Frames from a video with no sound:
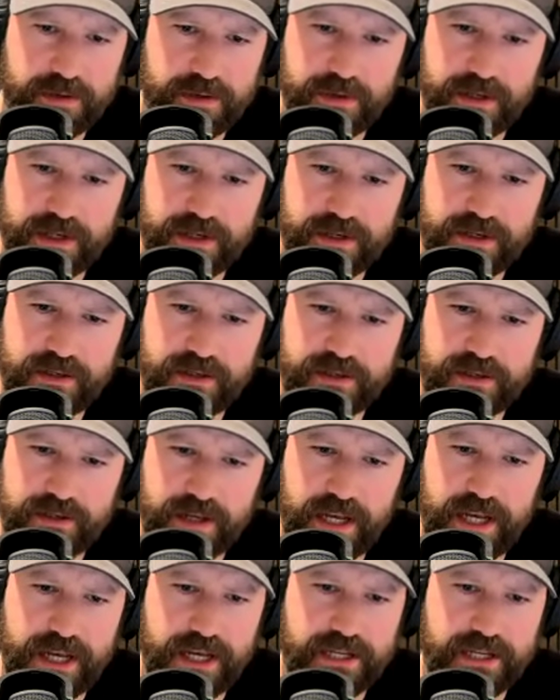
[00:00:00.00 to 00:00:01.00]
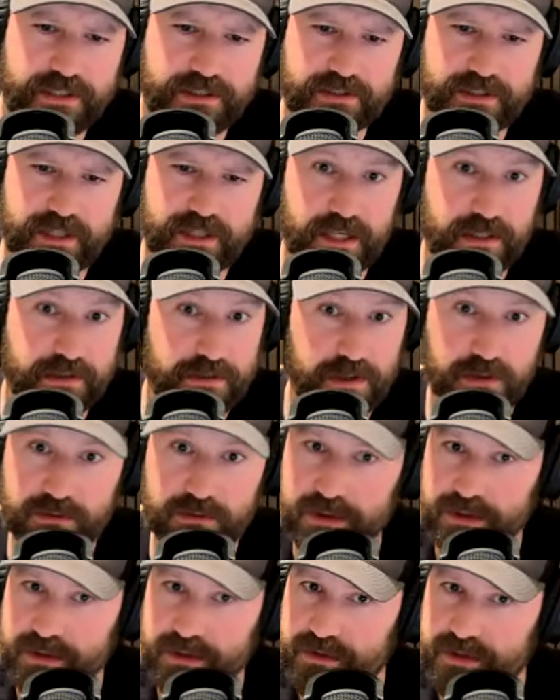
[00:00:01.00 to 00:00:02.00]
weird. And no,
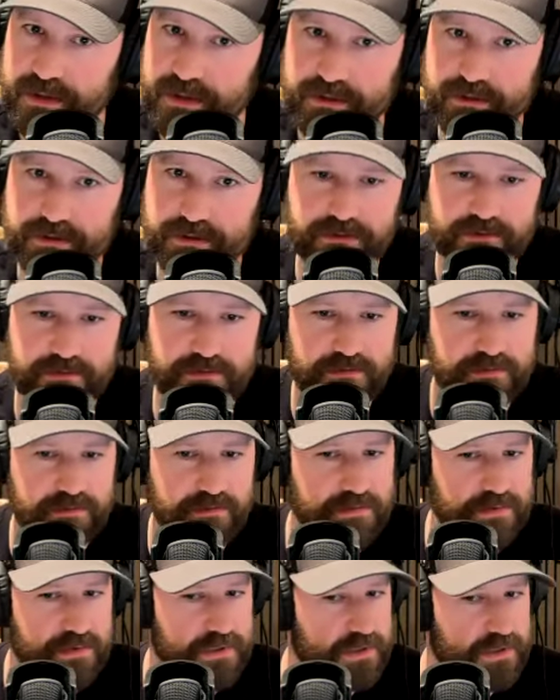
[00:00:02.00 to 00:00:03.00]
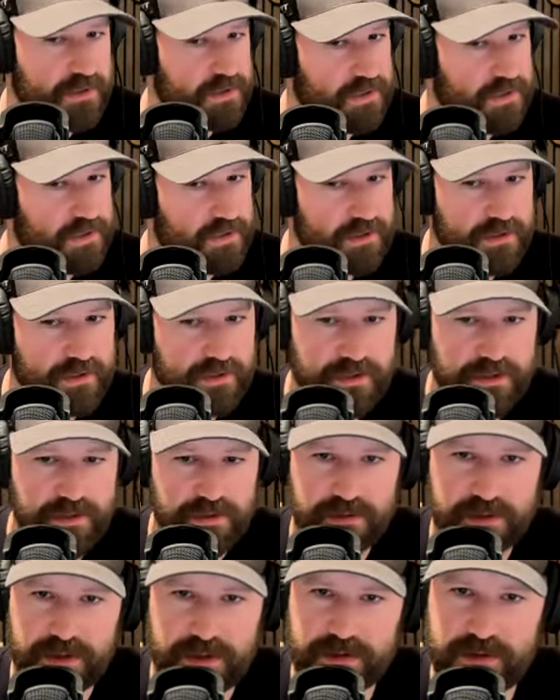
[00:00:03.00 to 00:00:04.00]
new glue. New
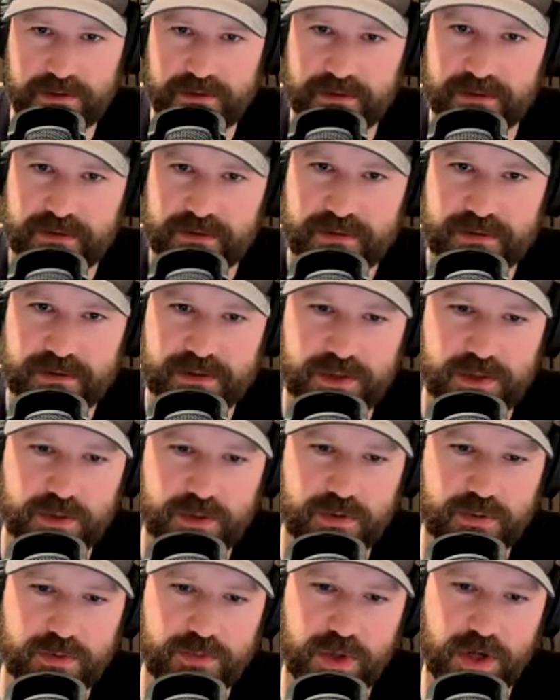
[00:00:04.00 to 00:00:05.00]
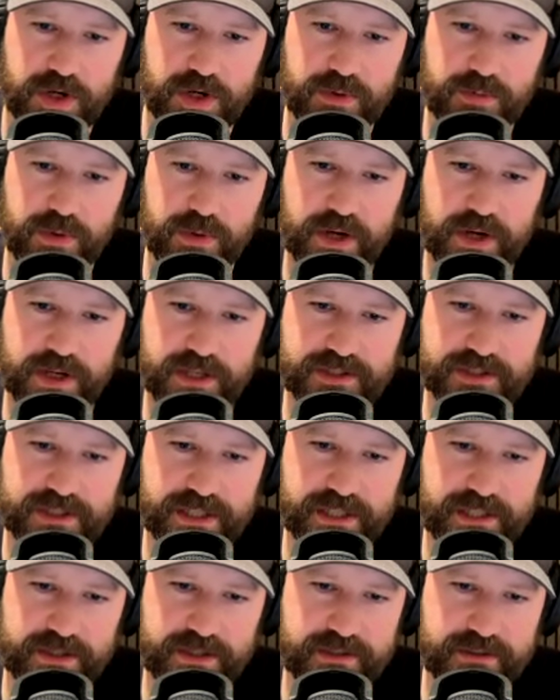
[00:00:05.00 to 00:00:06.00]
glue, two-part
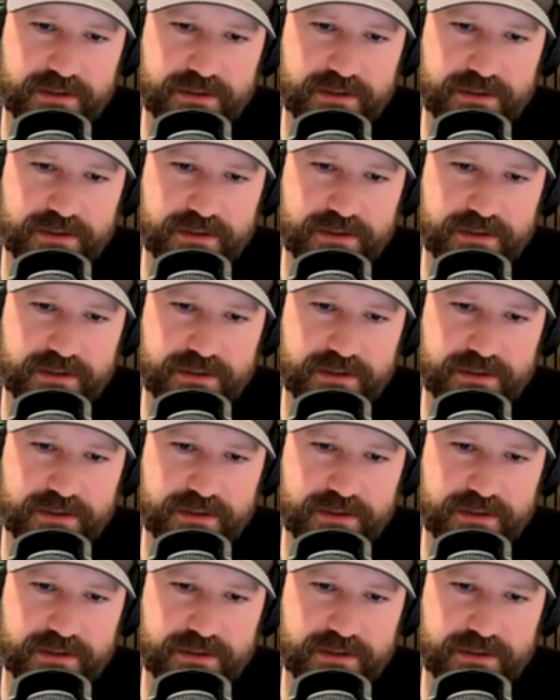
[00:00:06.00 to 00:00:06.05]
epoxy.